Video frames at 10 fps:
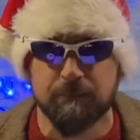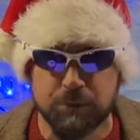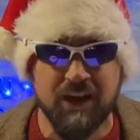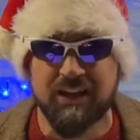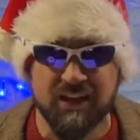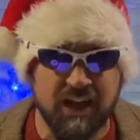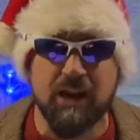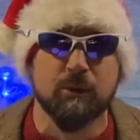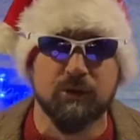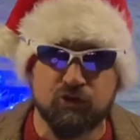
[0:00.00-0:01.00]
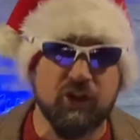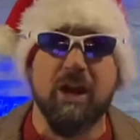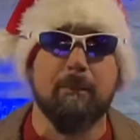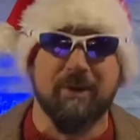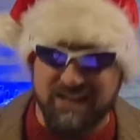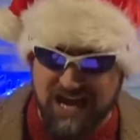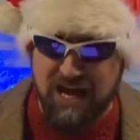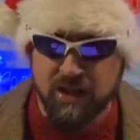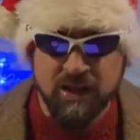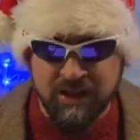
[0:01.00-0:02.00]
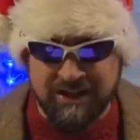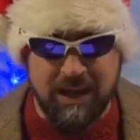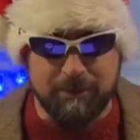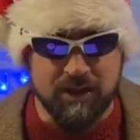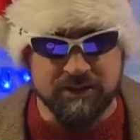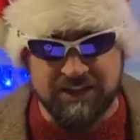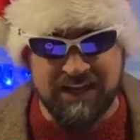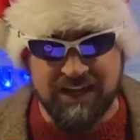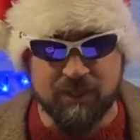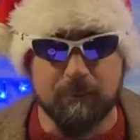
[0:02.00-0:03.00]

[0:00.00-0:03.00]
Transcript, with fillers: breaking and entering champ Mana came in to take on the